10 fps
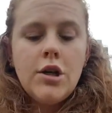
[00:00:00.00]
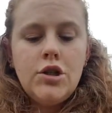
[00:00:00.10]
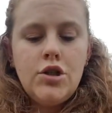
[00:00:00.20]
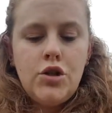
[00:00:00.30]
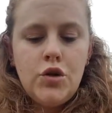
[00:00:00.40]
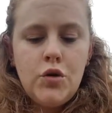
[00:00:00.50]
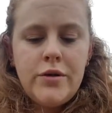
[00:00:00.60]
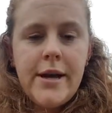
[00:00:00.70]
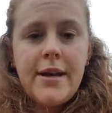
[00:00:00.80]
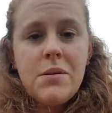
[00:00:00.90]
you
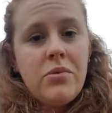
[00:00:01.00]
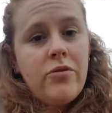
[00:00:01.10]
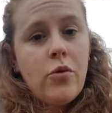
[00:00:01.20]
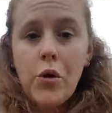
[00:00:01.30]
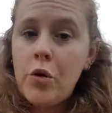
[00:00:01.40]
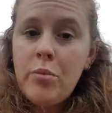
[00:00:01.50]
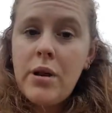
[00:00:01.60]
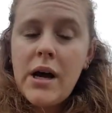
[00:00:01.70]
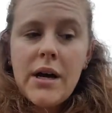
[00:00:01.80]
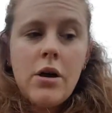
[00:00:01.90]
take it before you
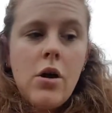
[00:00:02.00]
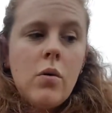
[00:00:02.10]
apply,